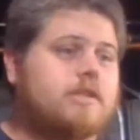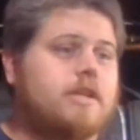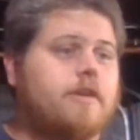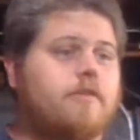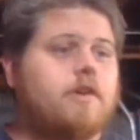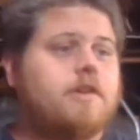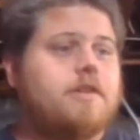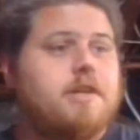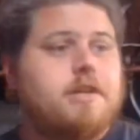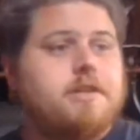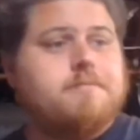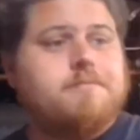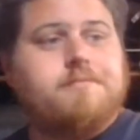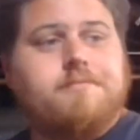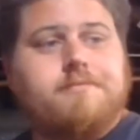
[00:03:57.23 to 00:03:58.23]

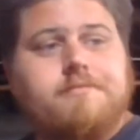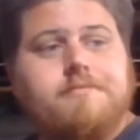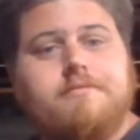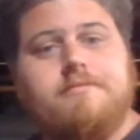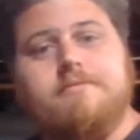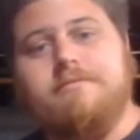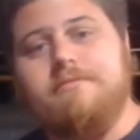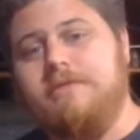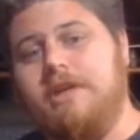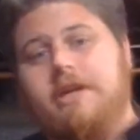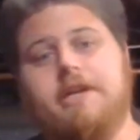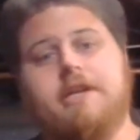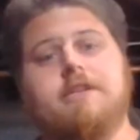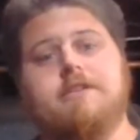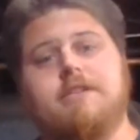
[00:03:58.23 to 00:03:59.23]
everything. There
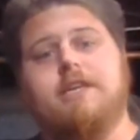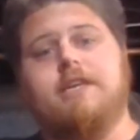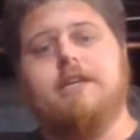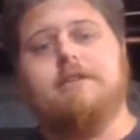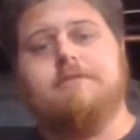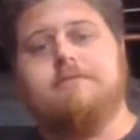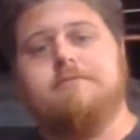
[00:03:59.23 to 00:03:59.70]
it is again.